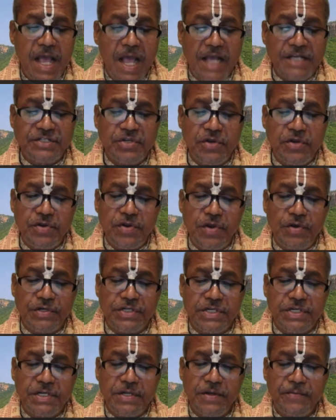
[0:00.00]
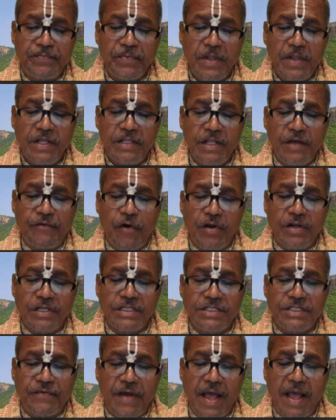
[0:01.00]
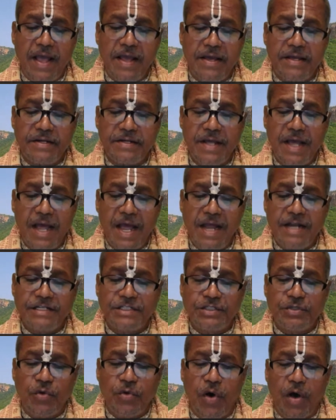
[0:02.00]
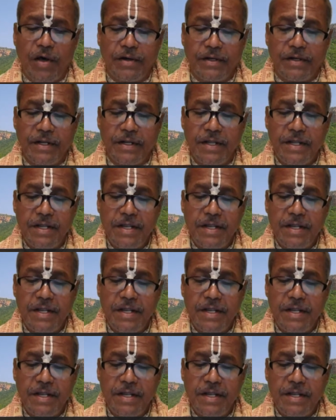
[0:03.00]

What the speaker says: extinguished the forest fire, and so on.